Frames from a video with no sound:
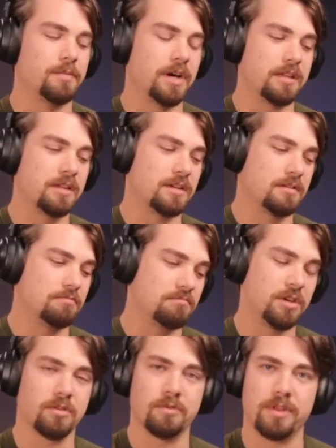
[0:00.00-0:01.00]
by the,
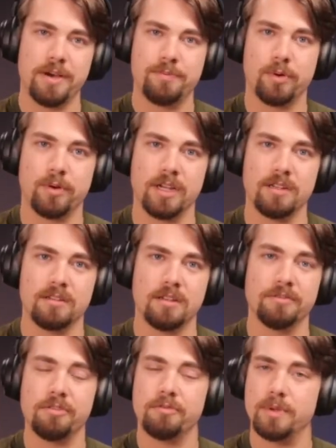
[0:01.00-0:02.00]
that point,
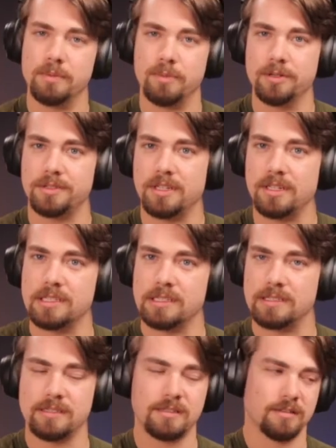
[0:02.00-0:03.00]
if you've been posting
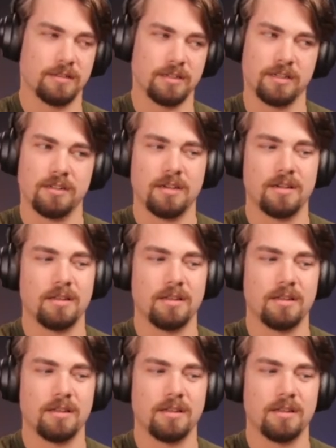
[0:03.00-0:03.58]
consistently,